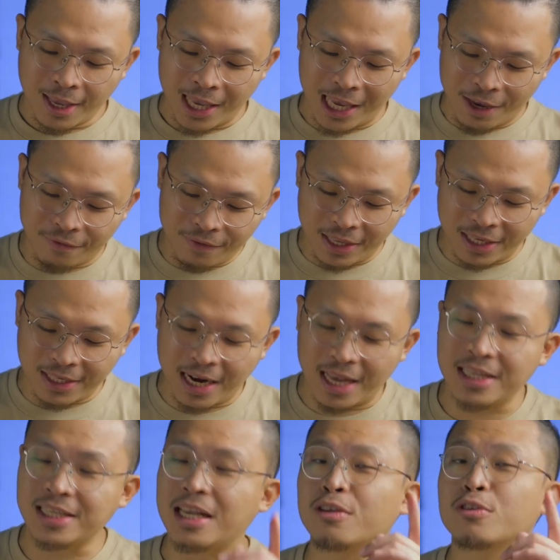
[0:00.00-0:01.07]
If this
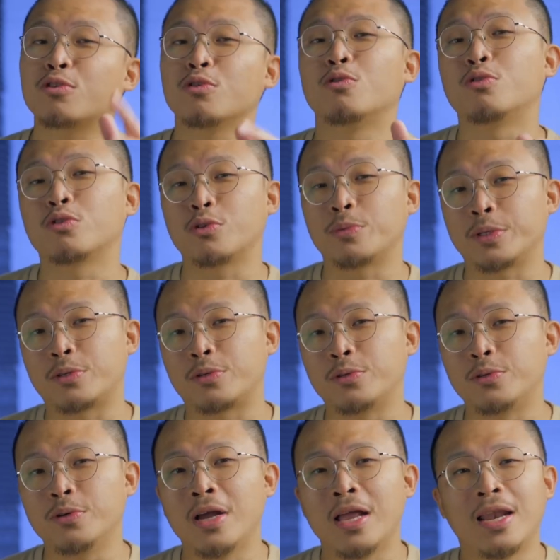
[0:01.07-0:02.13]
lens sounds too good to be true,